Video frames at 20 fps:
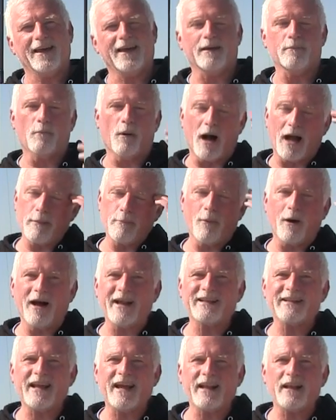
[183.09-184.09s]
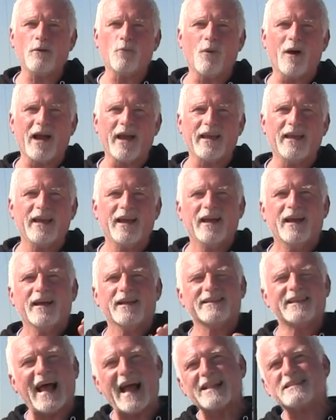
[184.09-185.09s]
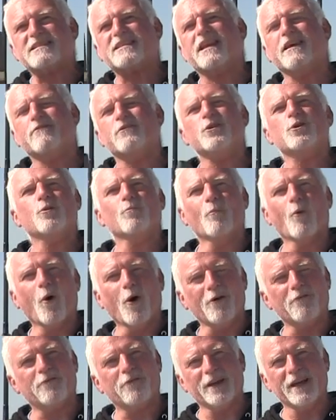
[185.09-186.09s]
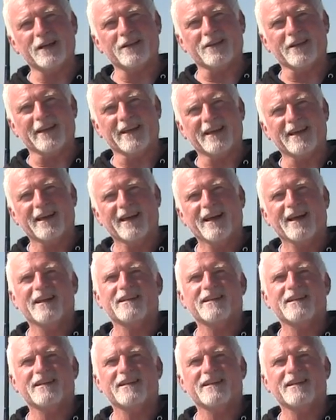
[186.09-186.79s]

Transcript: In my mind anyway, that's giving you more feeling